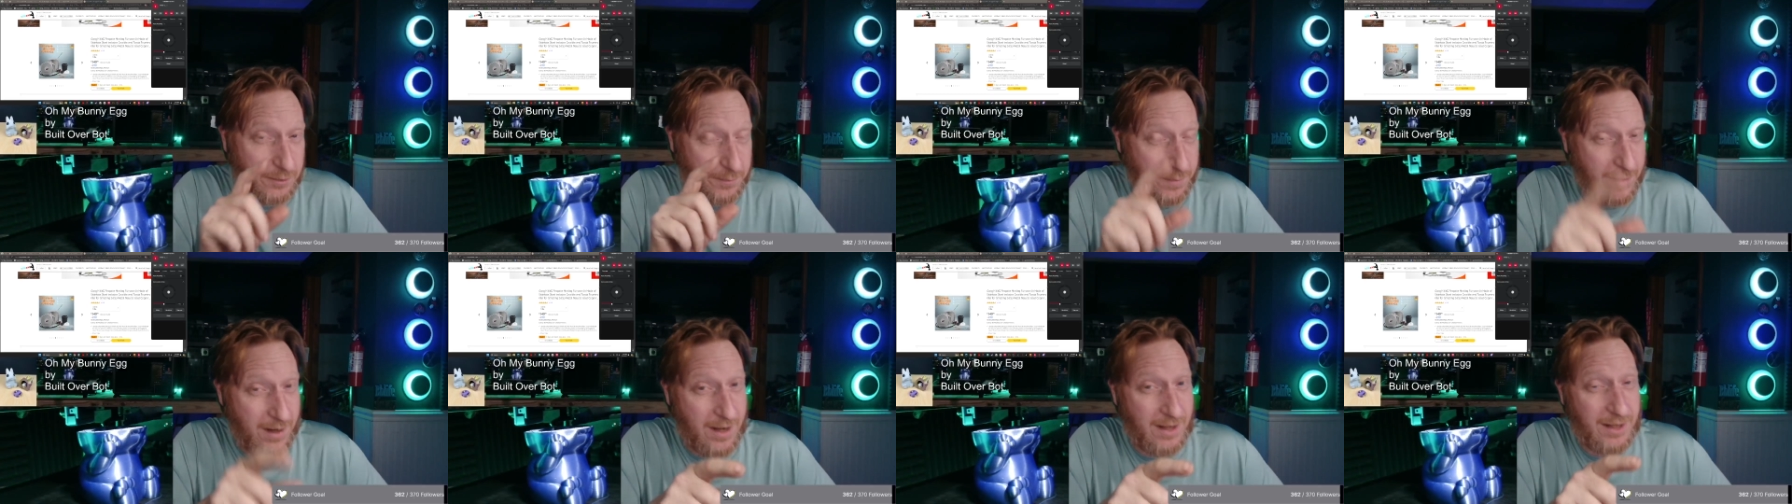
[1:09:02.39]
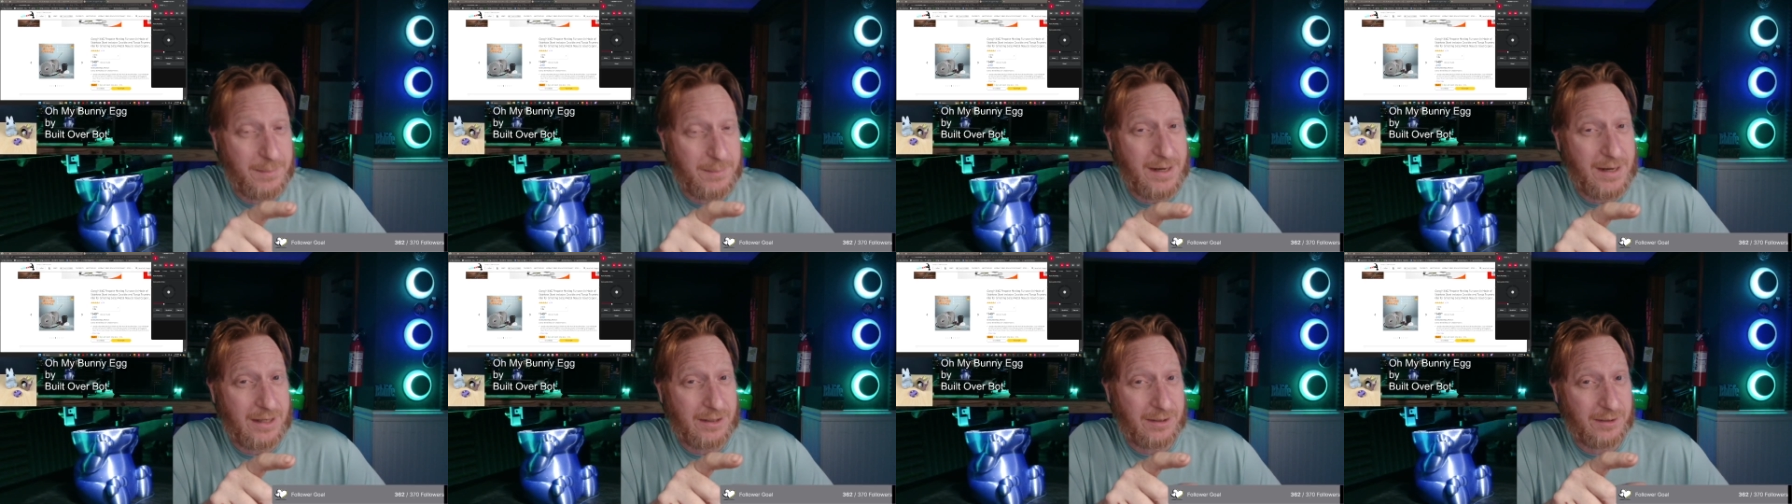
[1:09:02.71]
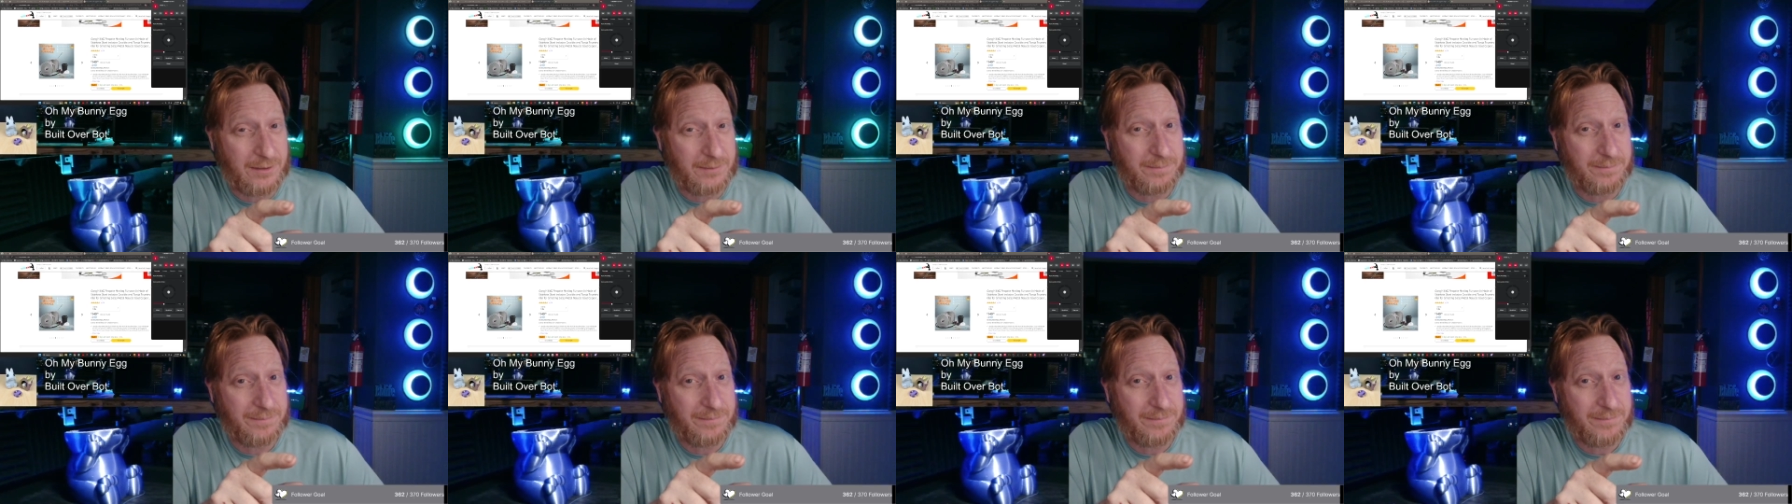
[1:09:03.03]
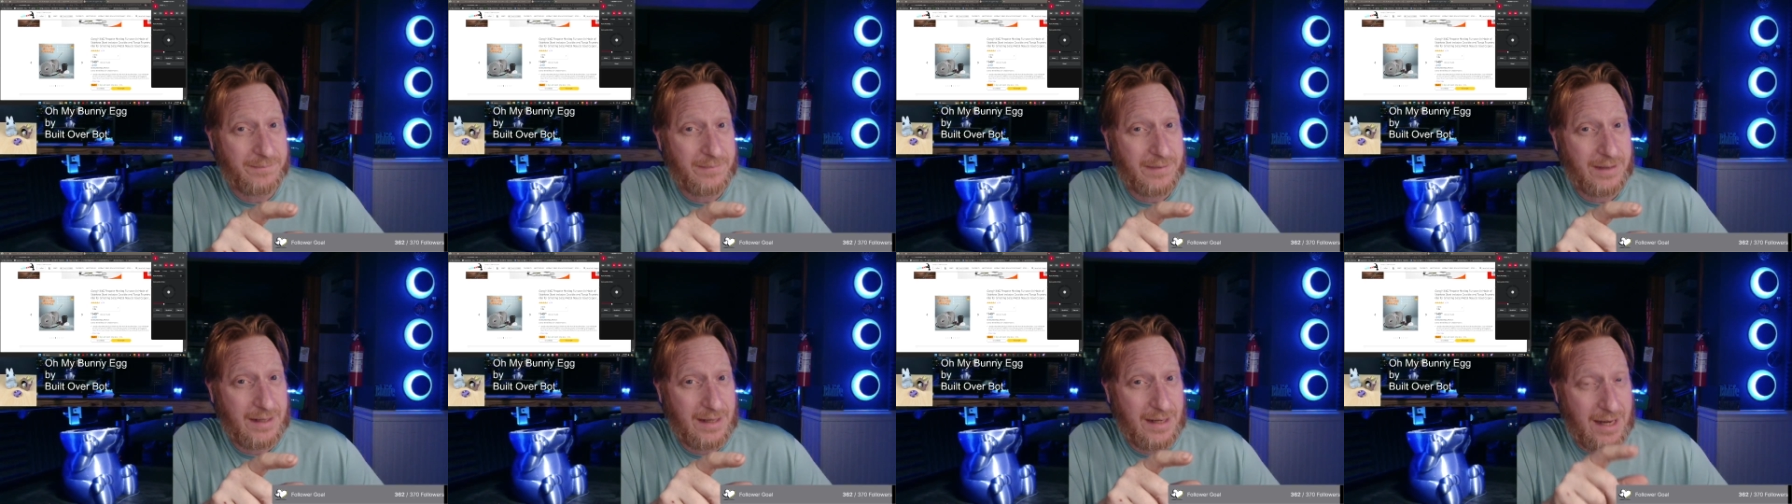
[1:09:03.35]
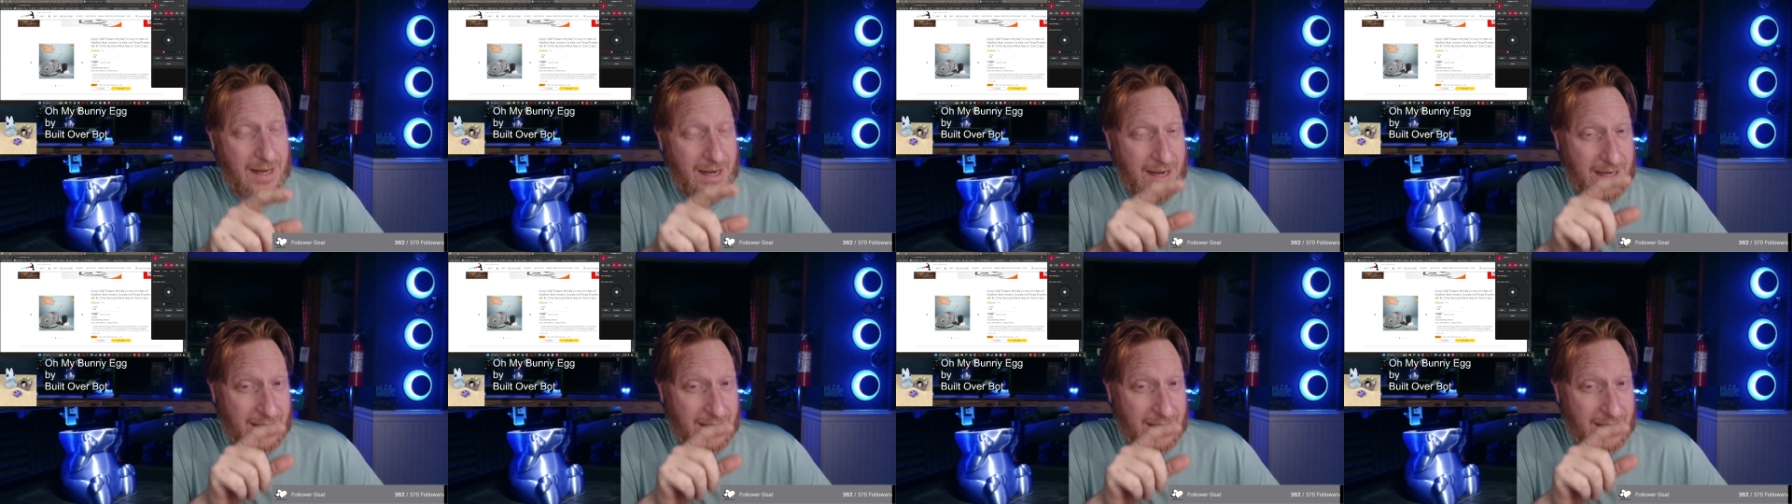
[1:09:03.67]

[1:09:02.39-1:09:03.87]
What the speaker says: to Polymaker, and